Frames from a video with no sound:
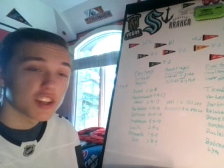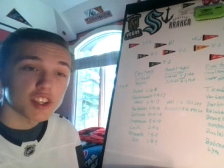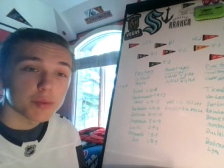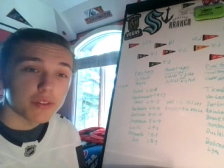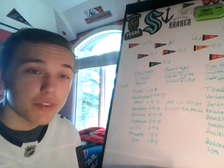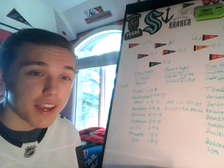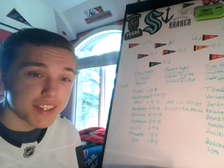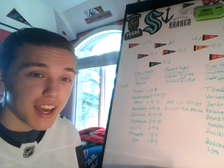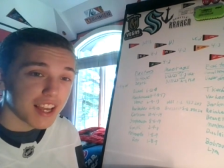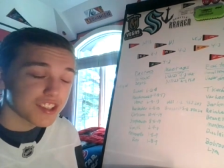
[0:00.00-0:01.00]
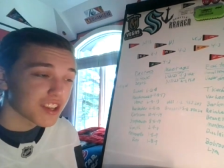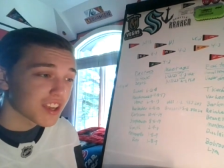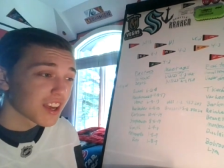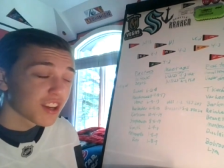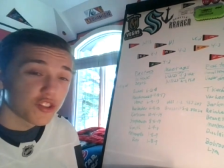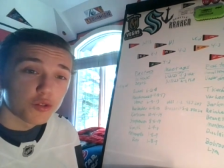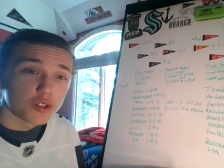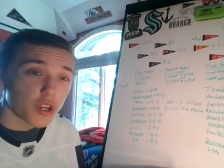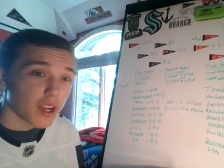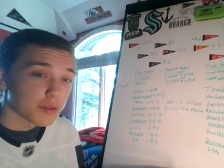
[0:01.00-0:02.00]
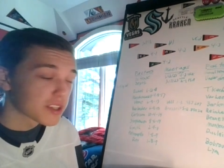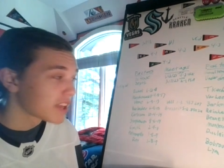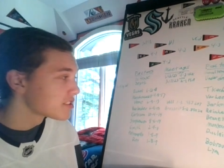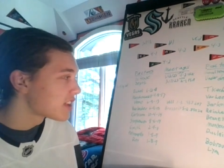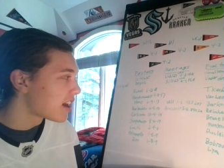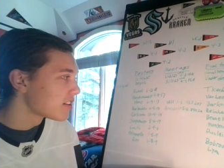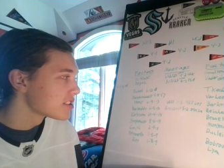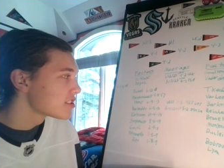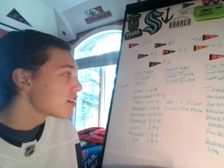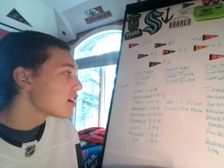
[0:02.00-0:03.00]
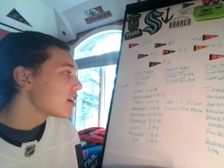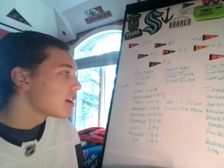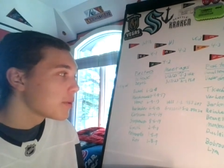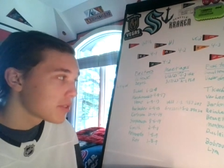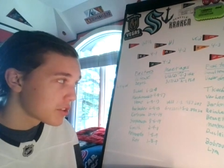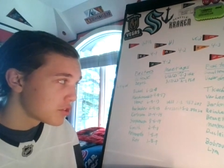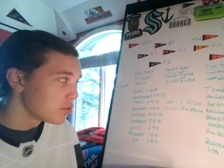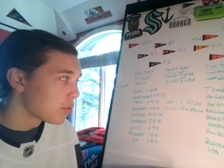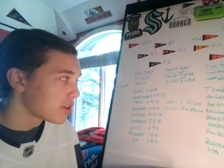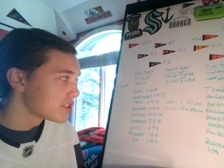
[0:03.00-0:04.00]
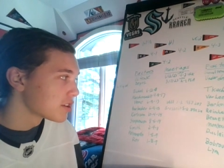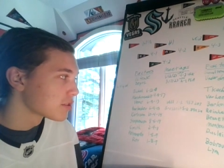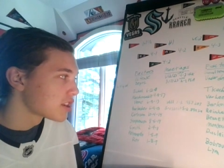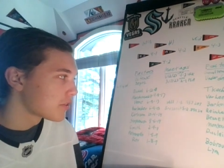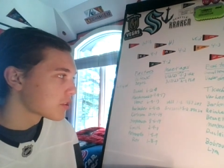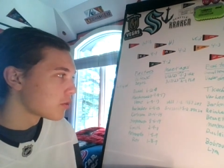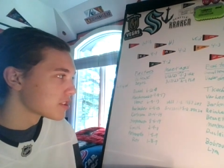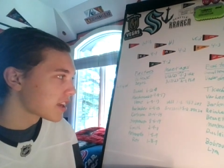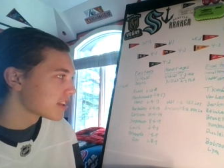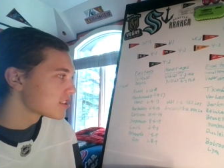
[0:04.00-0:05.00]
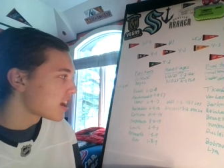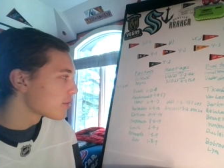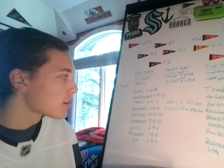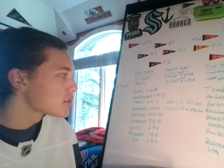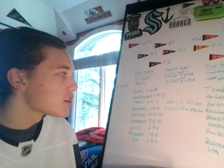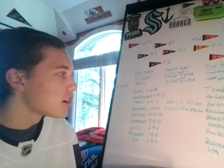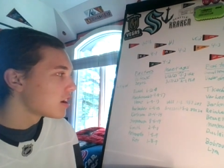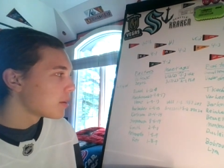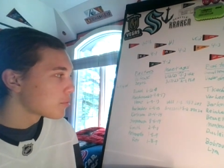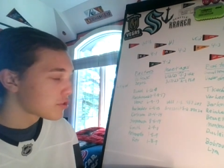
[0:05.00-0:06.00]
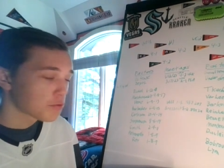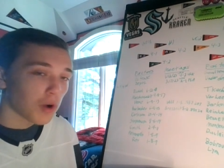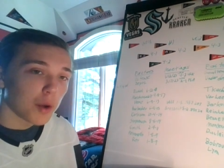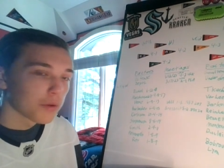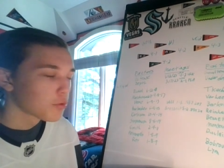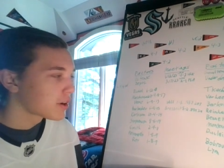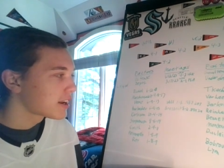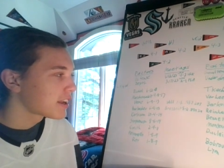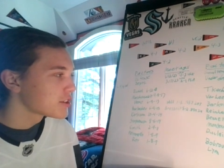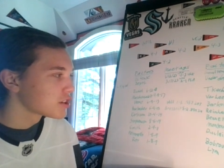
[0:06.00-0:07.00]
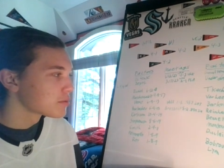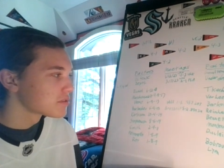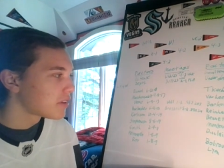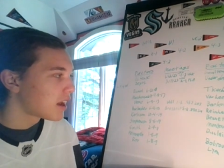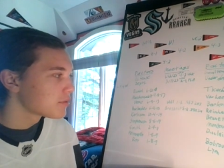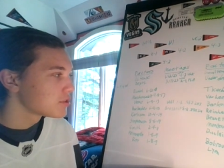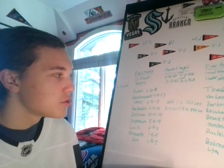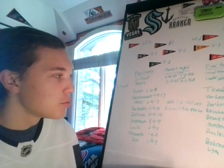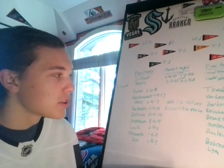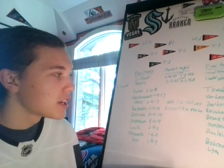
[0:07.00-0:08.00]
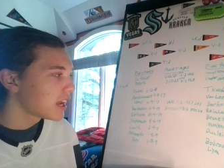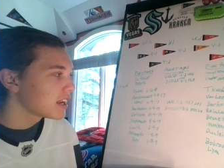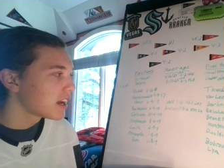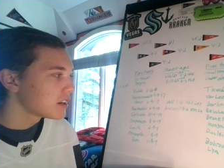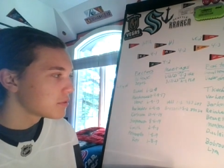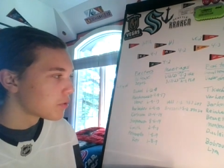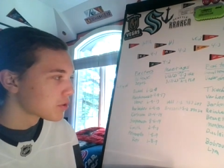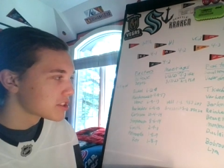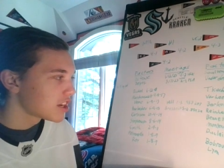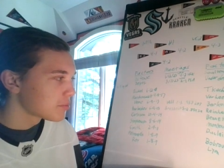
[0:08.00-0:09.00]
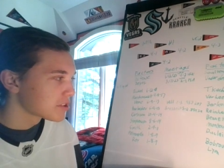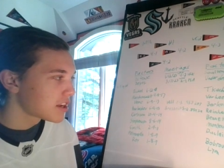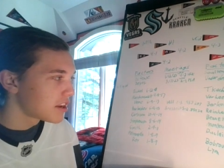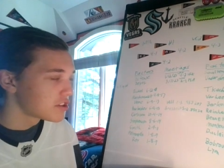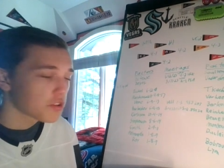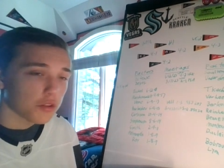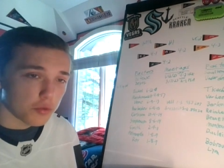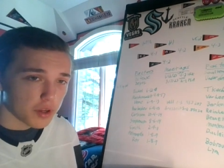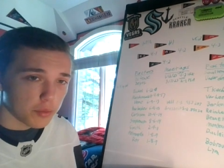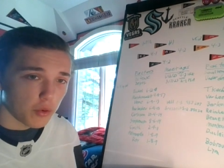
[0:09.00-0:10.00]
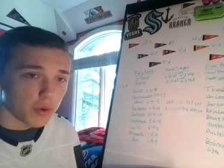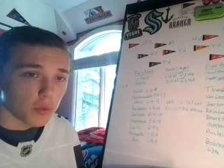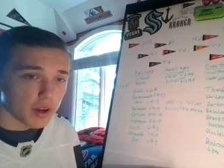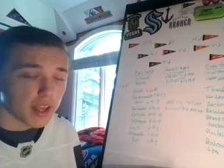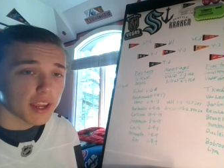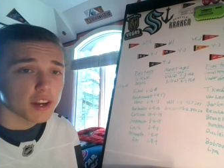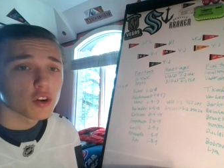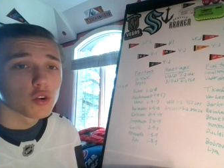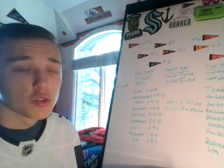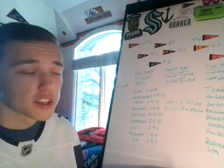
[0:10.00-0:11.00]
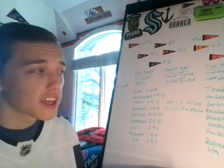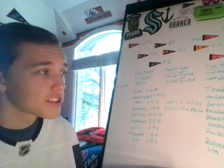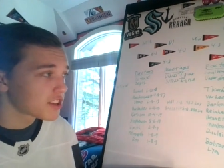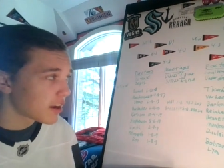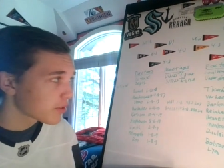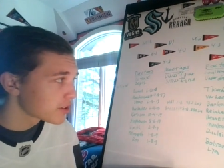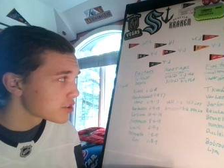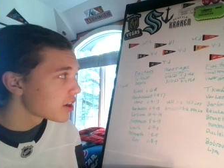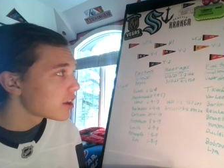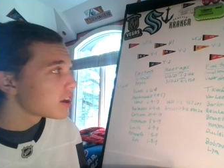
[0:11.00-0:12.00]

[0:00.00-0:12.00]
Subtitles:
He's been fantastic. 2 shutouts against Dallas with a 2.07 goals against average. Brazois, before getting injured, was 5-2 with an .894 save percentage, 3.18 goals against average.